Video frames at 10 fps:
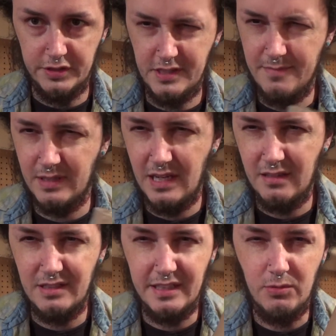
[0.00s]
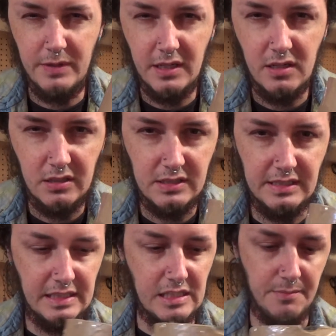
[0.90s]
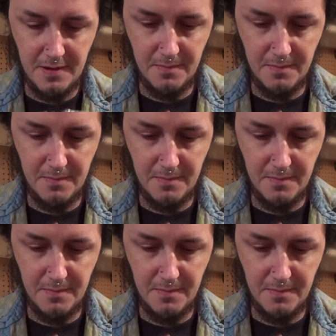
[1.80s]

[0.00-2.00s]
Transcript: some kind of like weird deep.